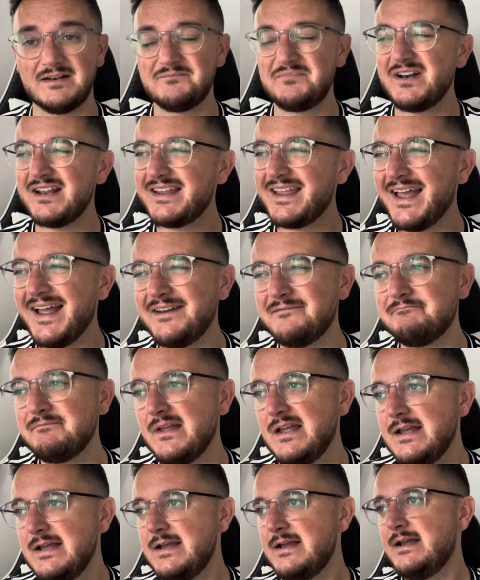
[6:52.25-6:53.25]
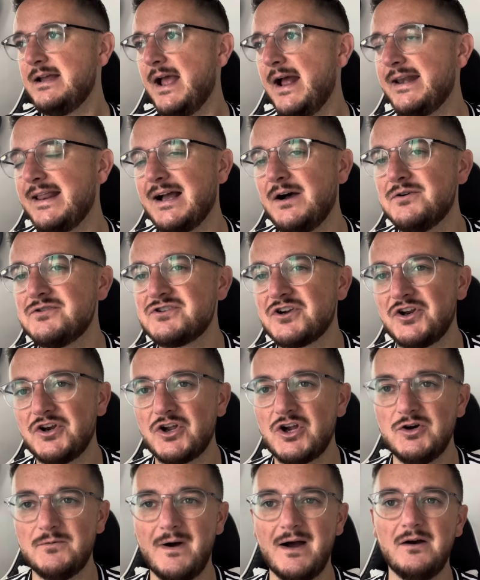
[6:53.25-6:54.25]
But again, Eddie Howe's not going to
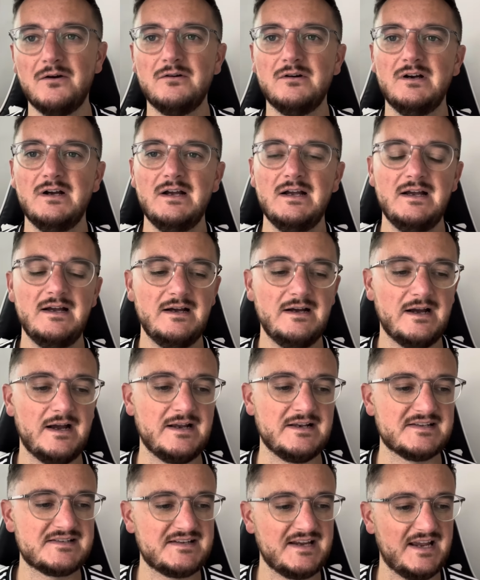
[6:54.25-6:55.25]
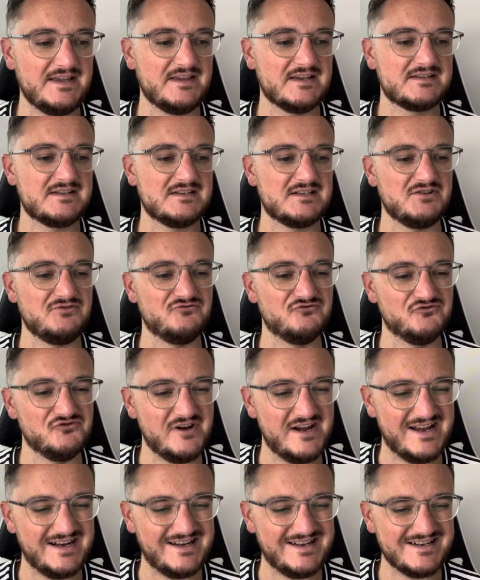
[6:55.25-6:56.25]
come out and say this, is he
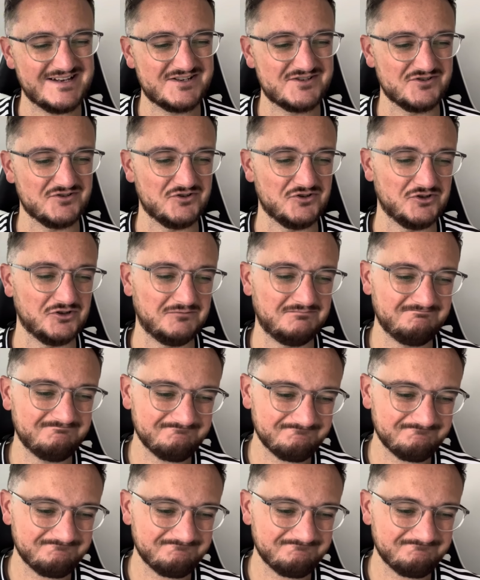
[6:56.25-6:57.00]
really? So,